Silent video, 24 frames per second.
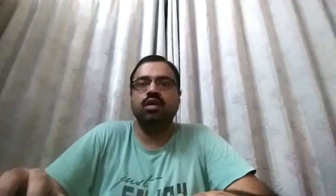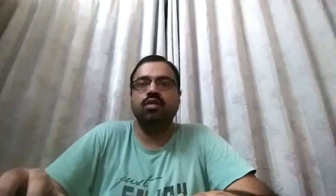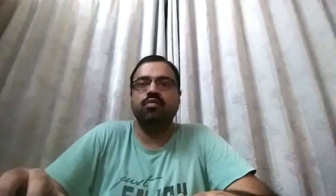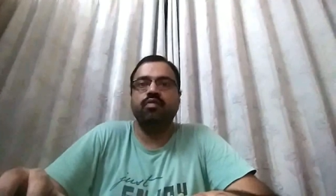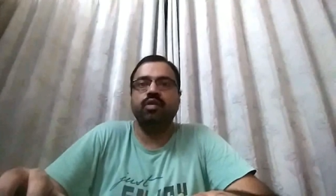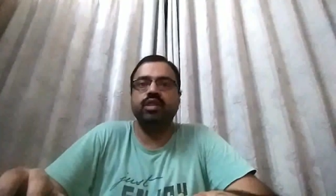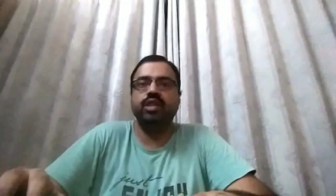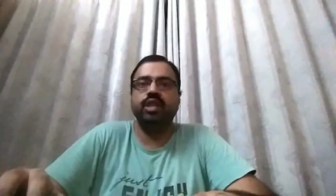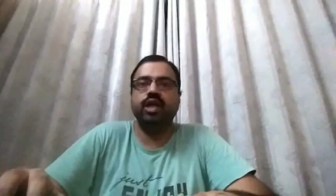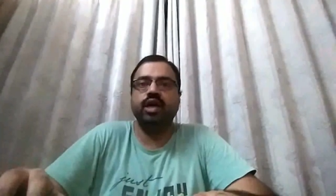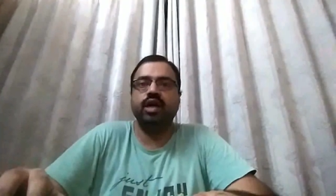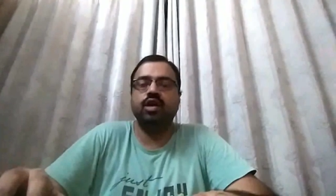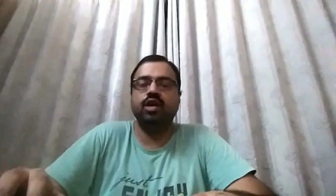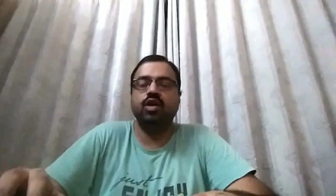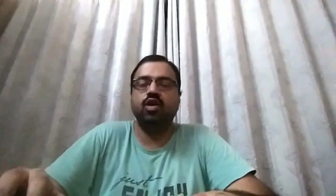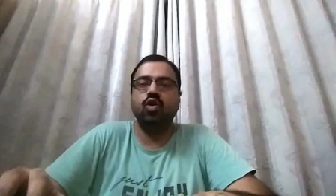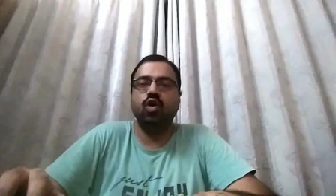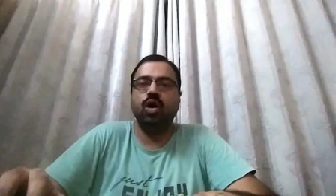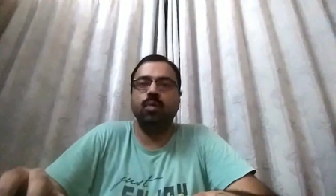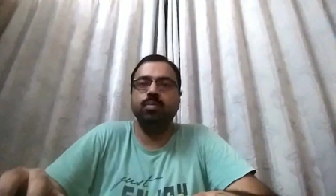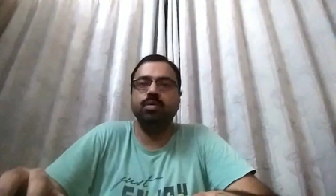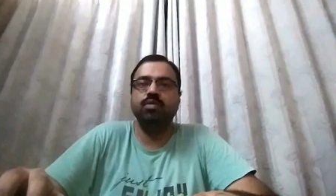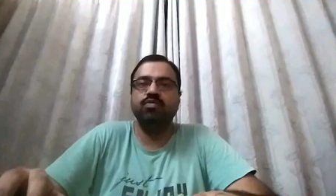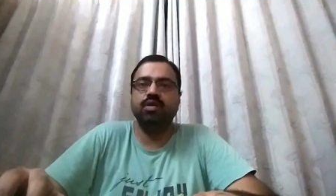When they are
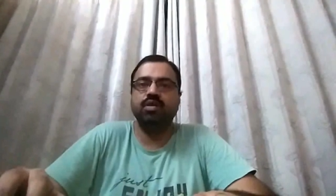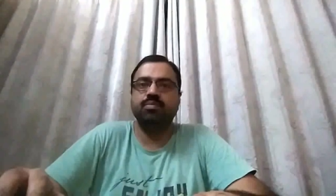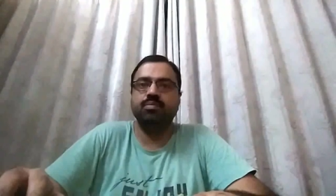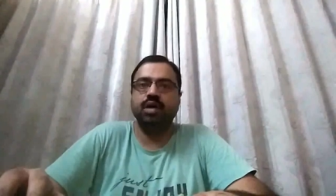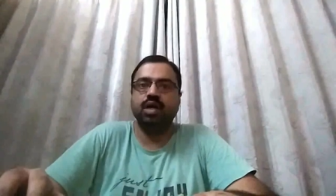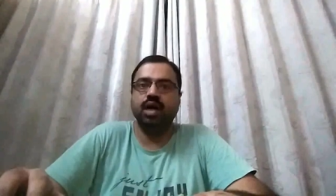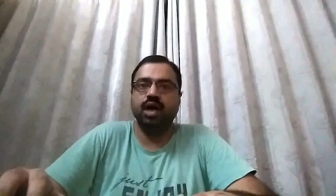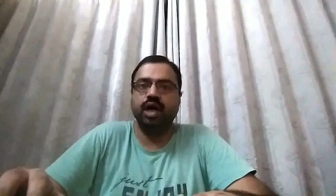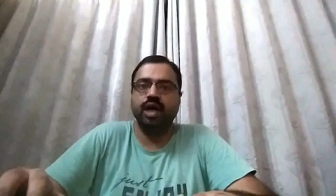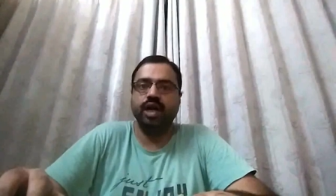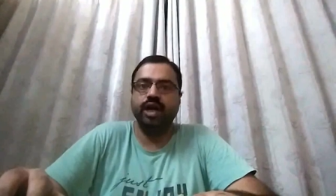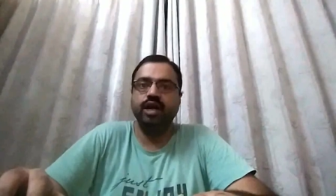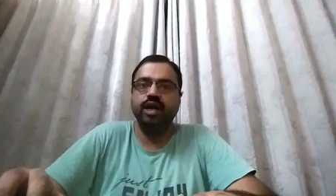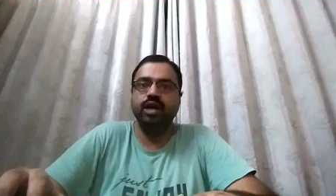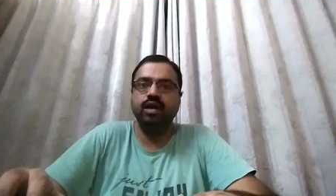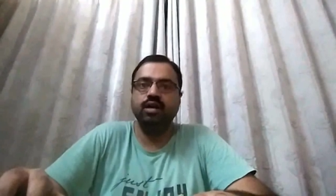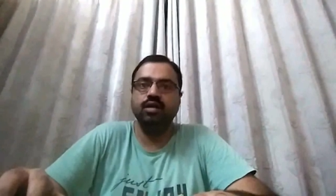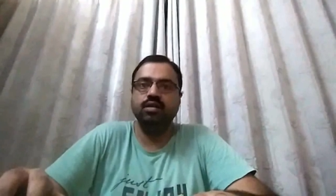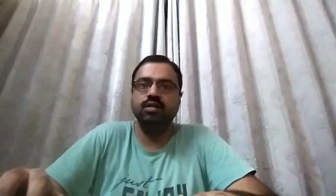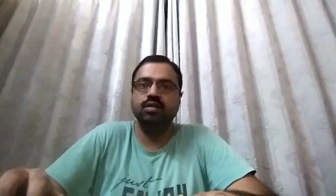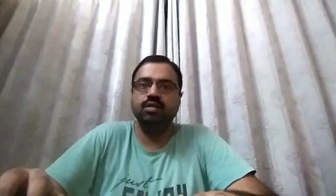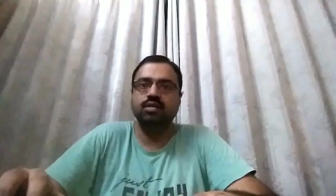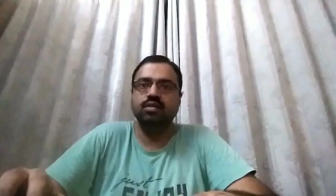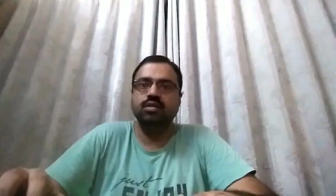dropped from a height,
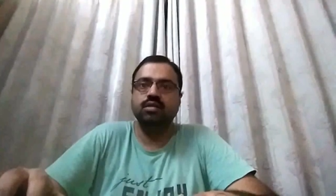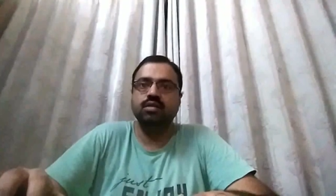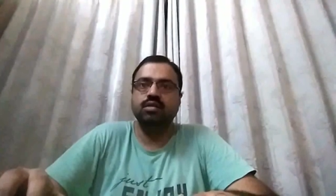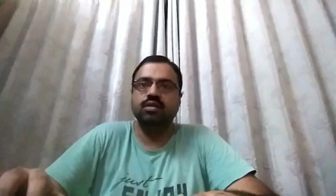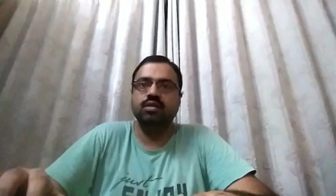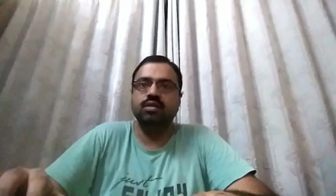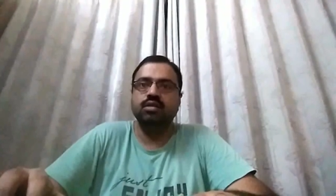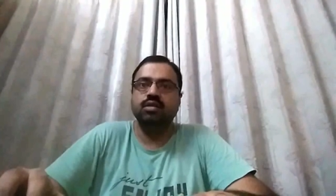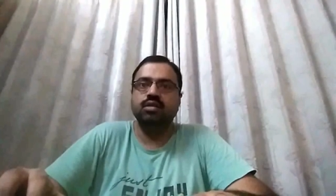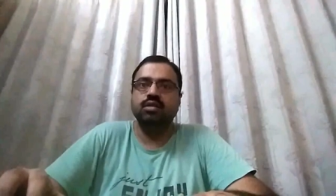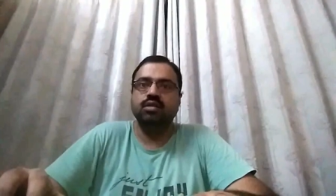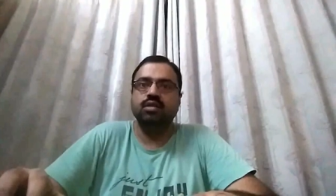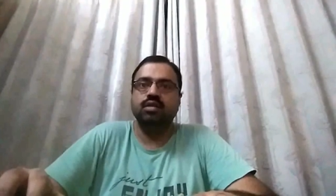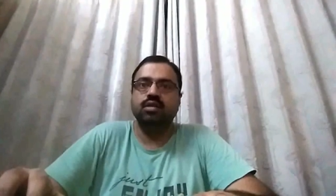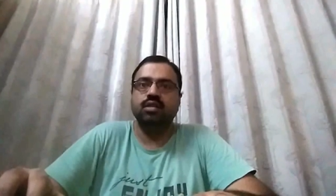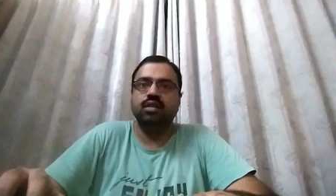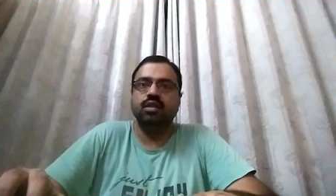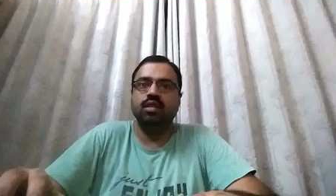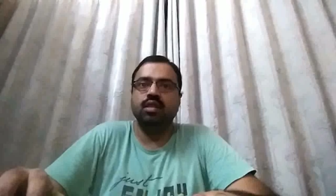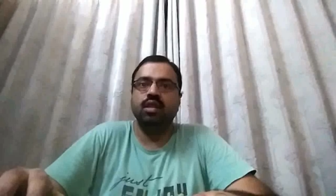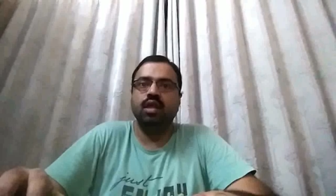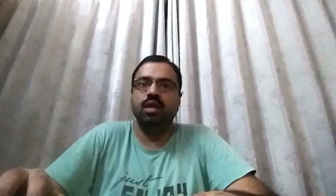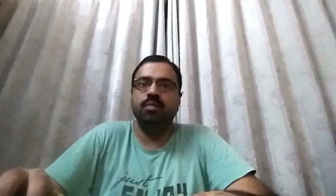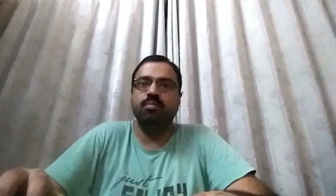
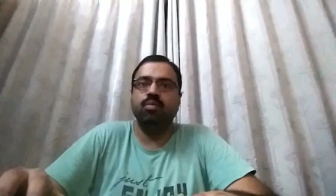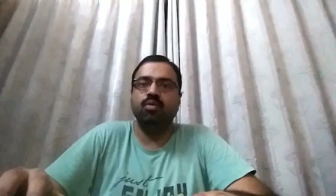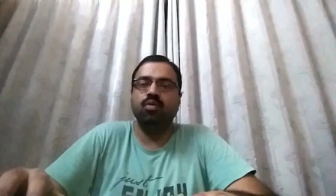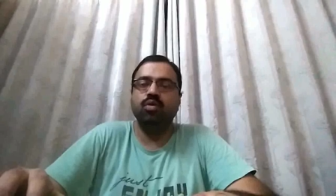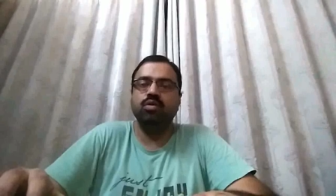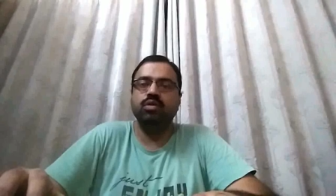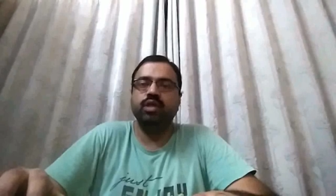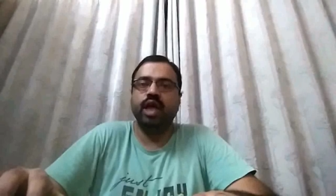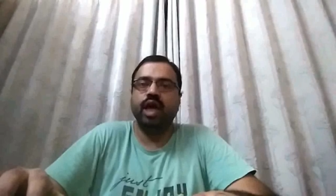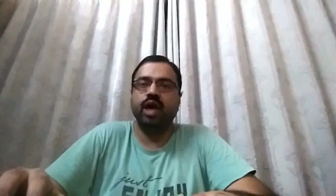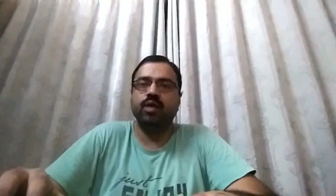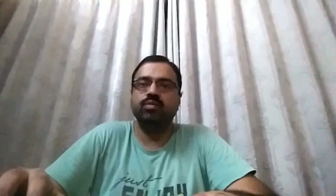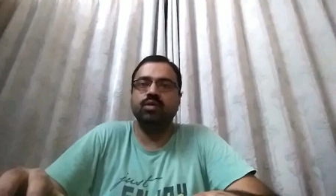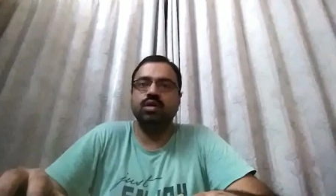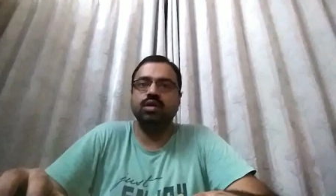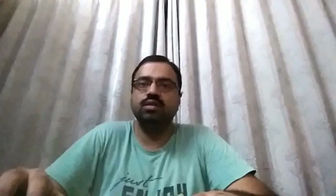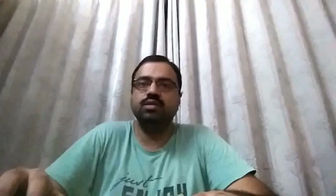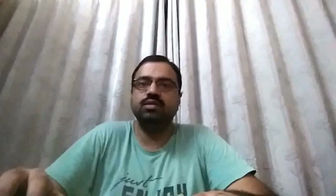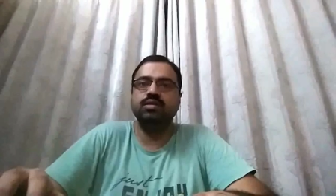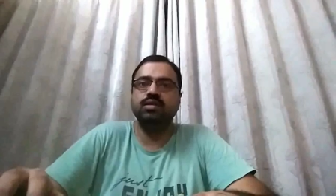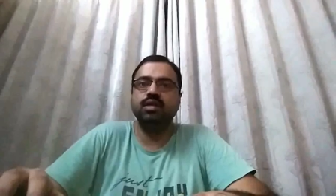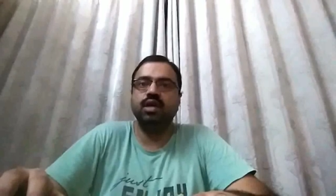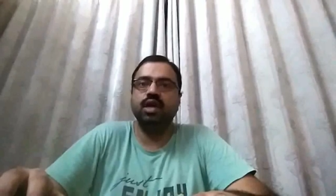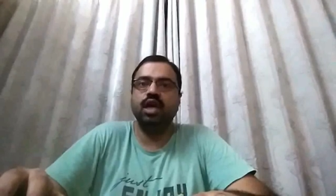they both have
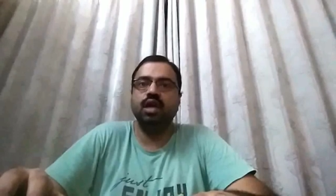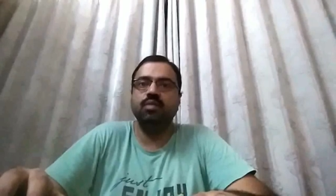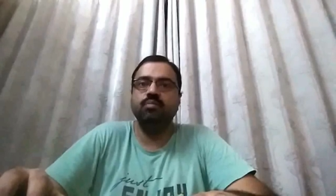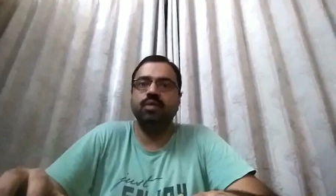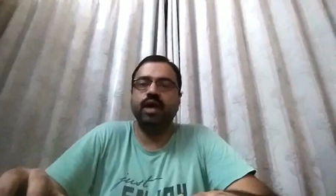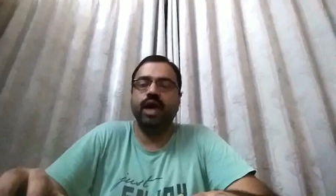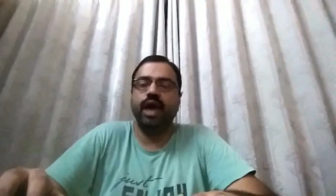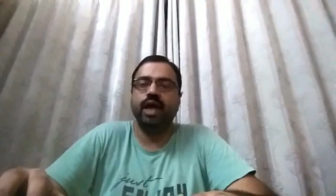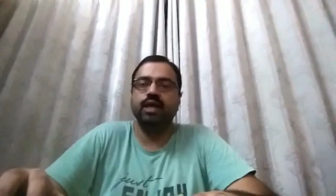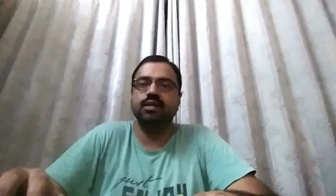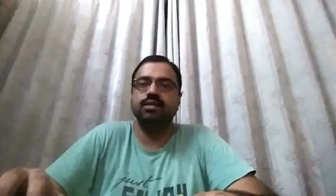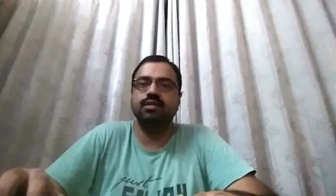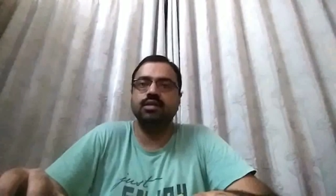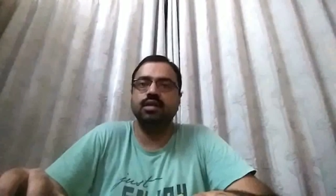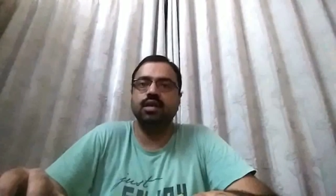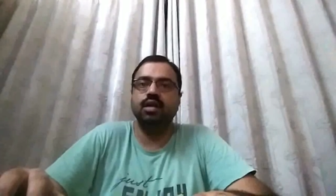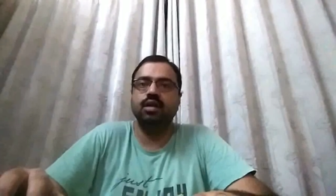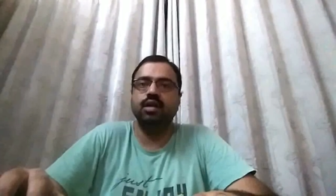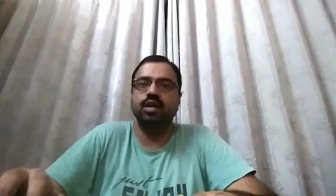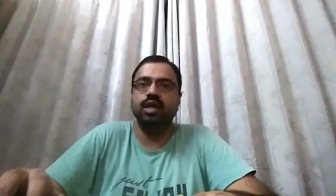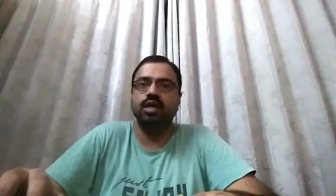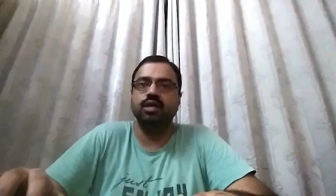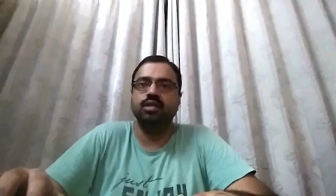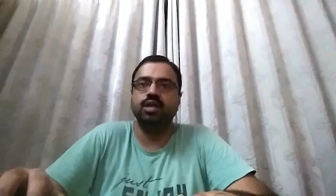the same
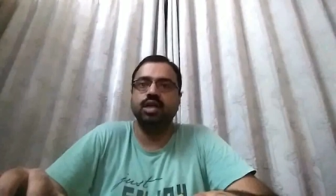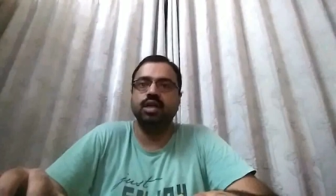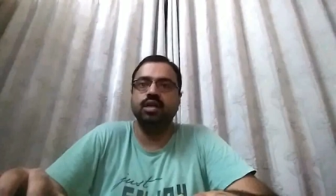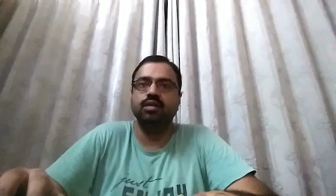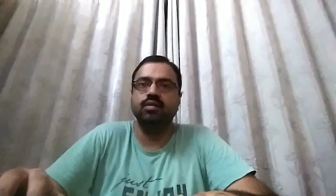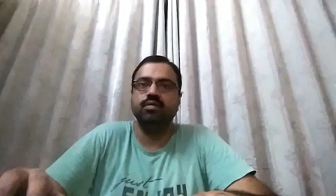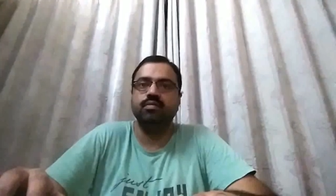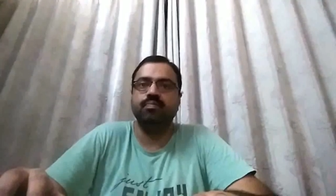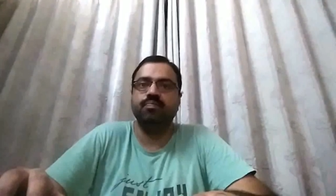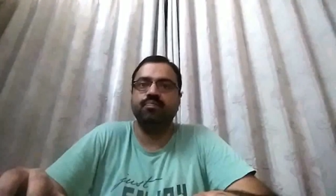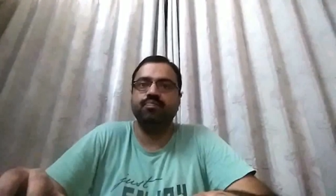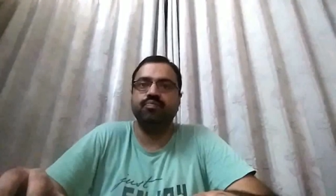acceleration.